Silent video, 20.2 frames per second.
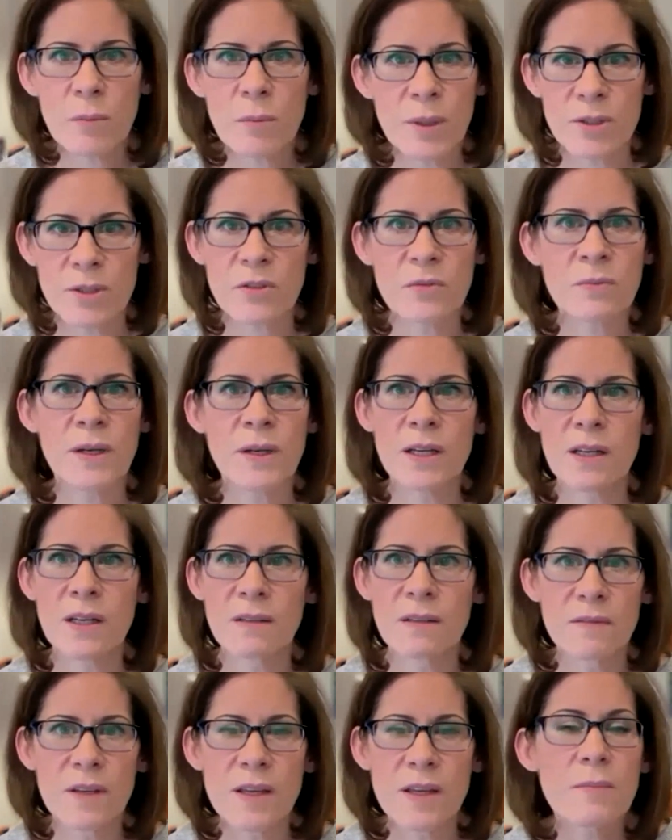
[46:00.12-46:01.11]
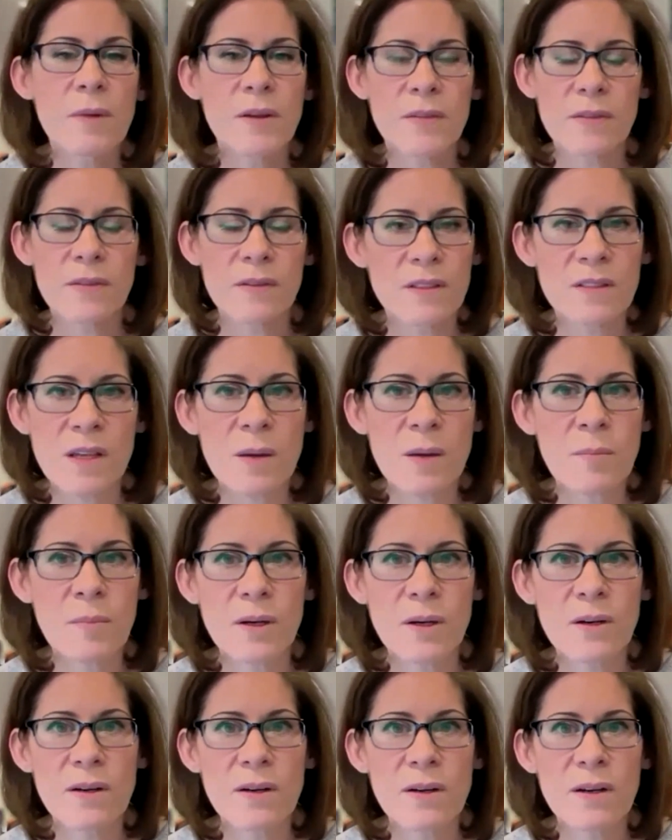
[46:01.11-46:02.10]
a bunch of money in the month of
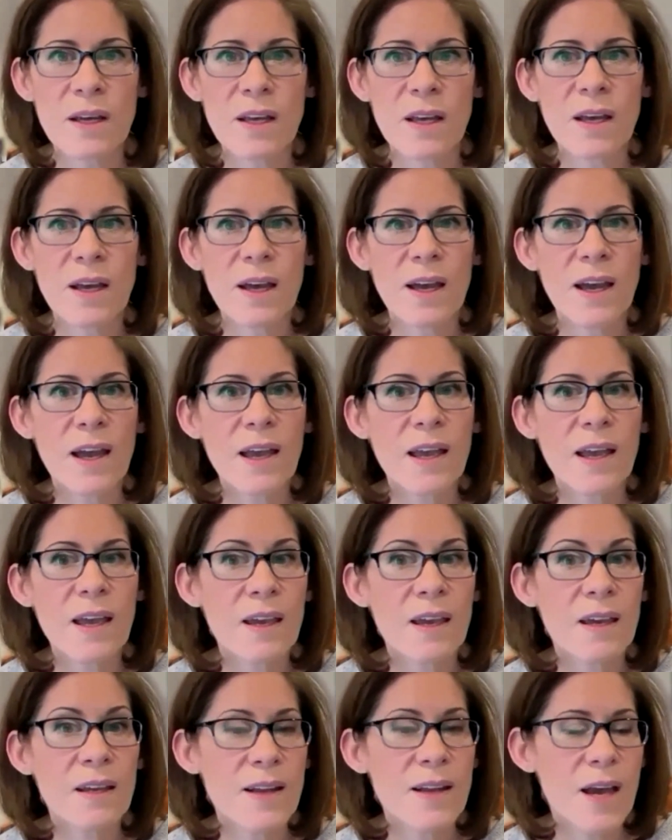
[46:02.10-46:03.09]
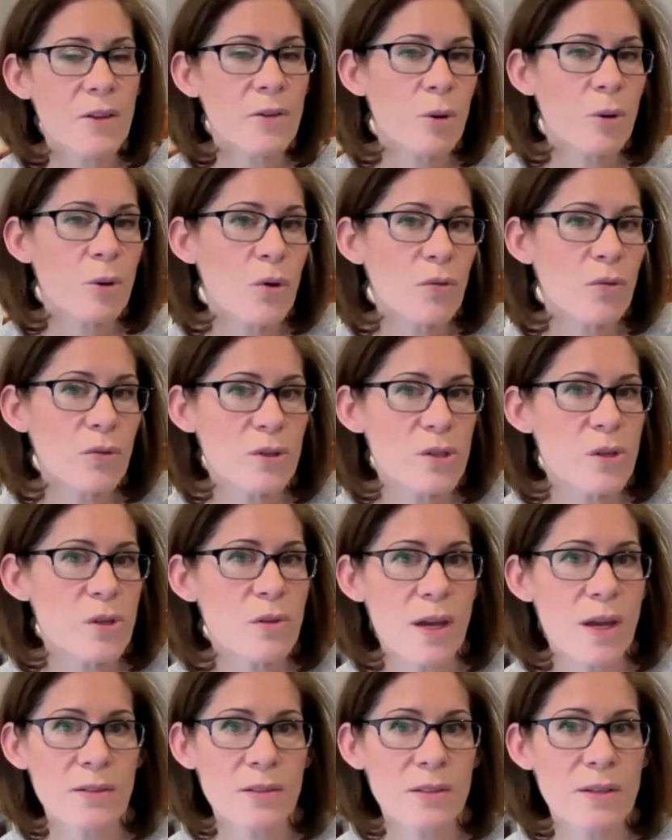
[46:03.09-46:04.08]
December, and now they're over
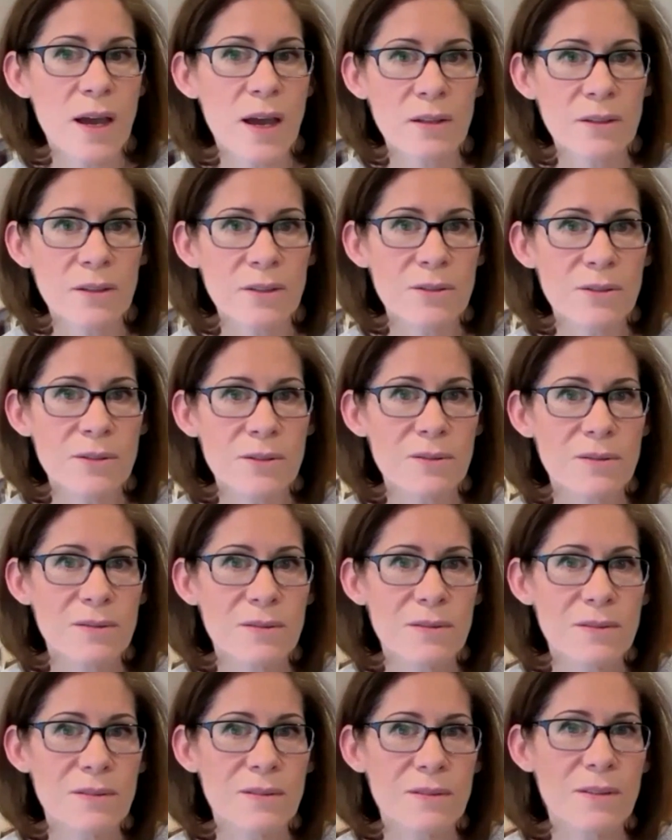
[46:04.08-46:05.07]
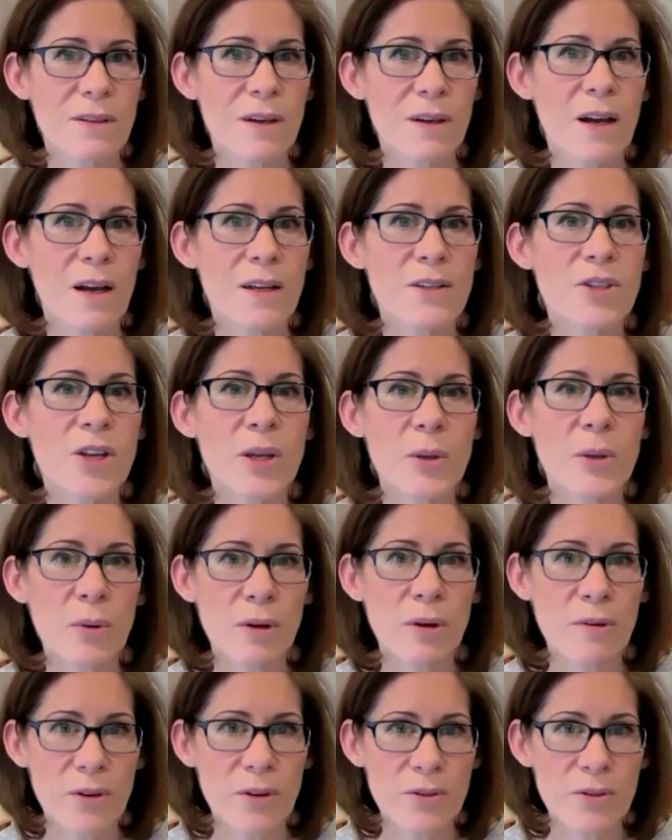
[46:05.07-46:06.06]
$2,000 on
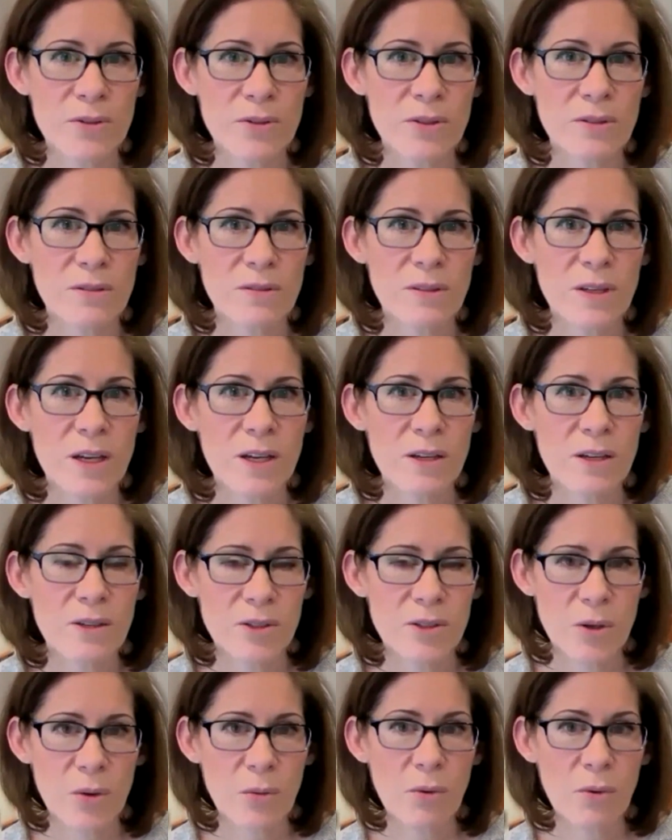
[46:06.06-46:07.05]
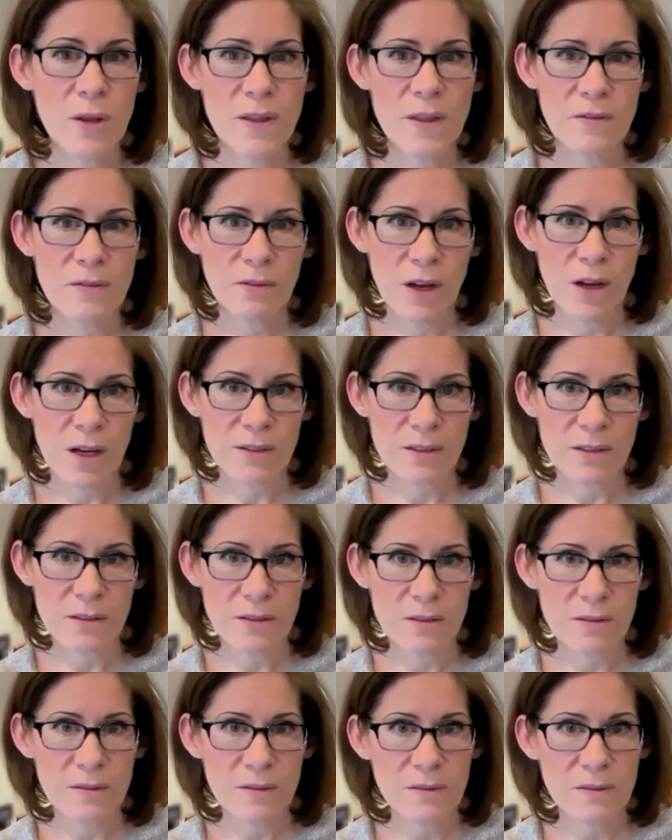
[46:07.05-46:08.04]
January 1st. So one, they've
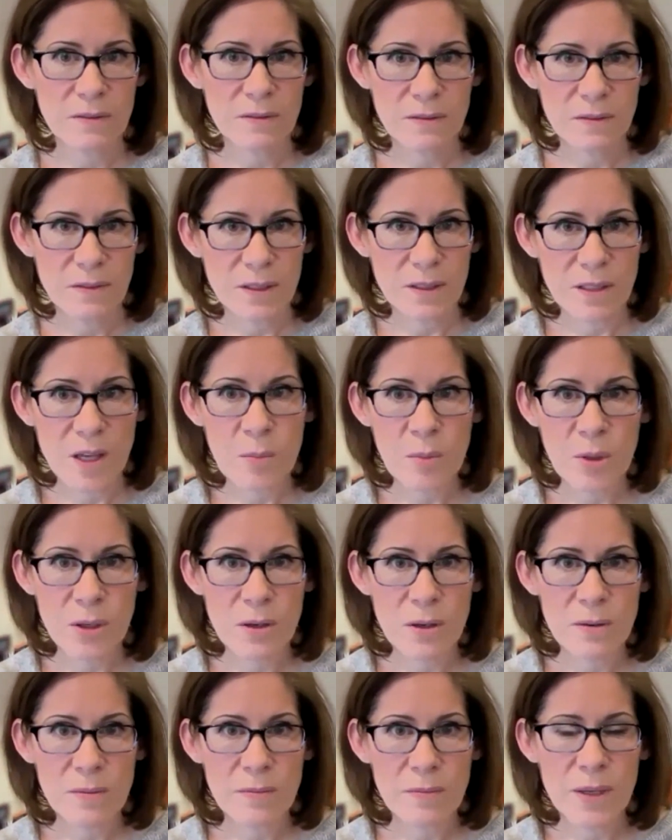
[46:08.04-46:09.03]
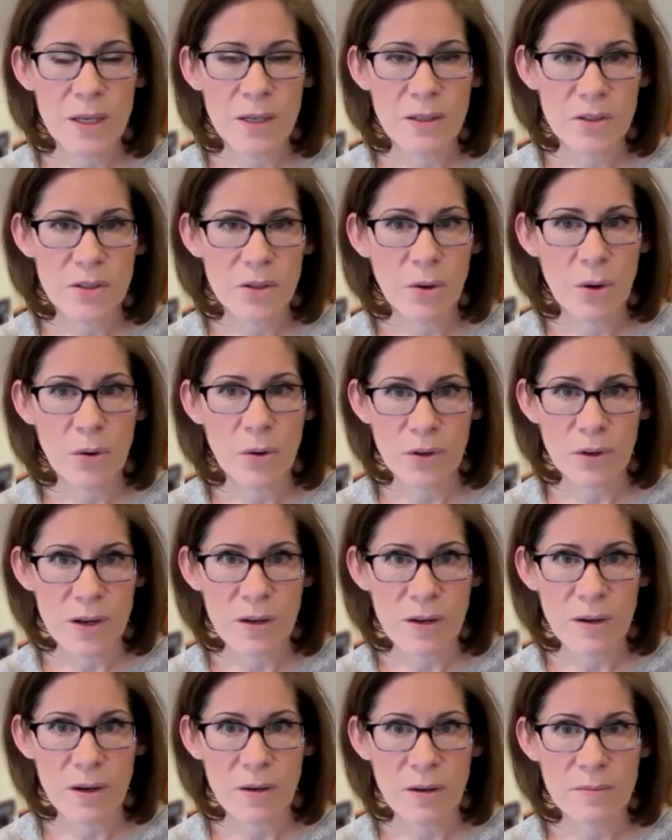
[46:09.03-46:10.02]
lost December because they're over
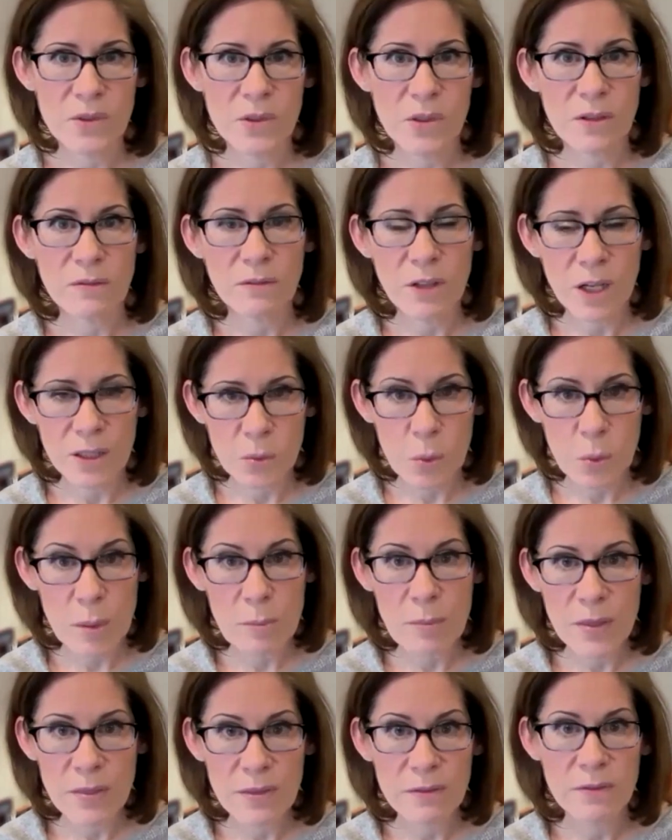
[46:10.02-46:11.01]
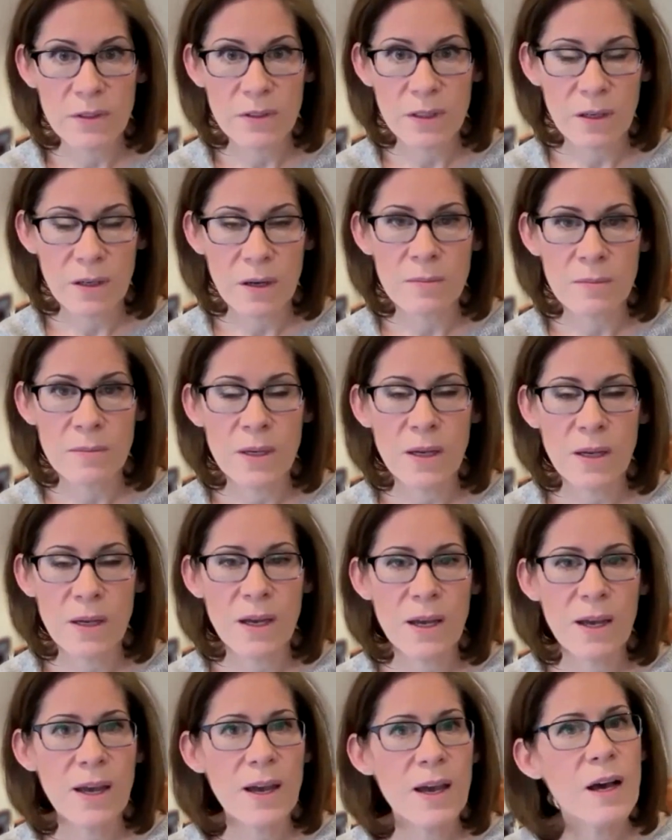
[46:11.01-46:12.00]
income. So they've lost 1 month of income.
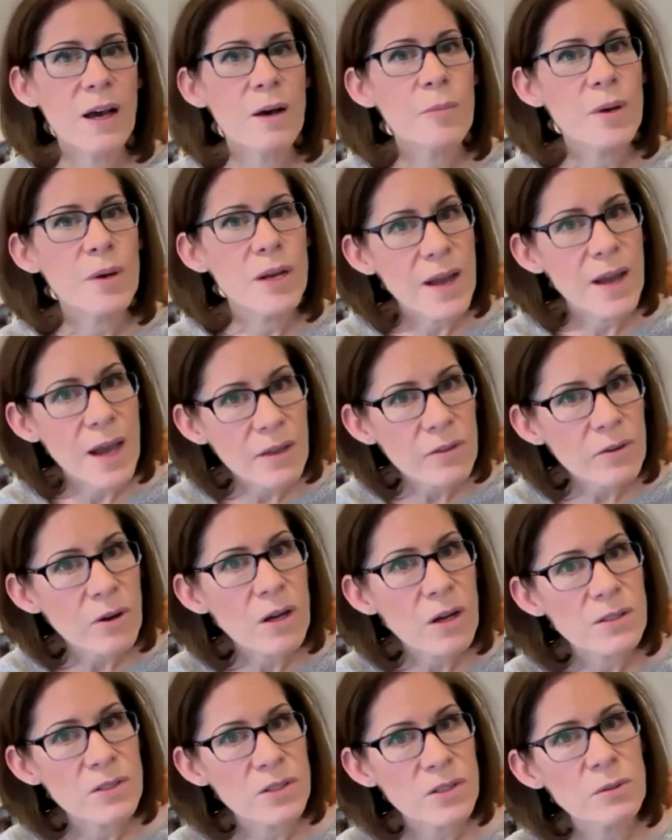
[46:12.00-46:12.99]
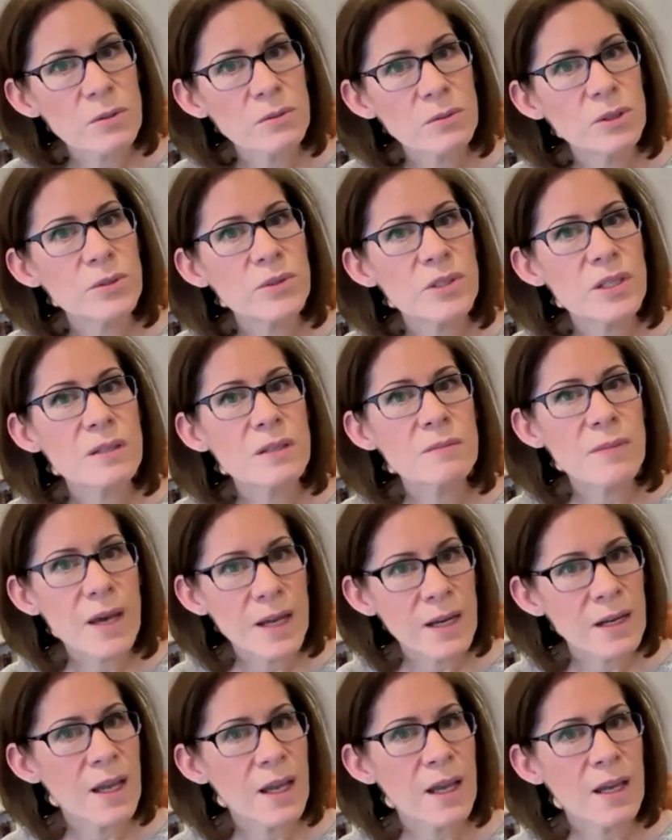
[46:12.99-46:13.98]
But now they're also losing
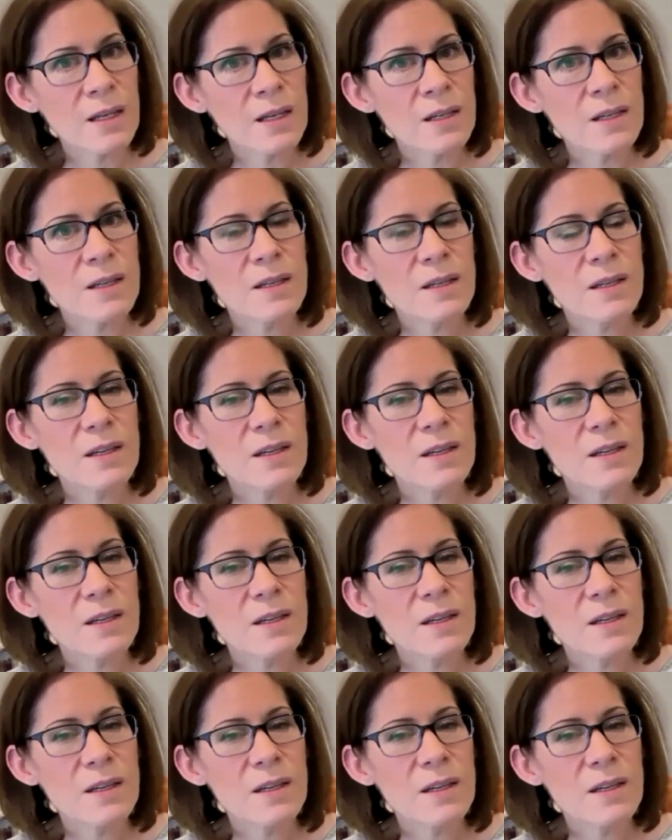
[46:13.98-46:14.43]
Medicaid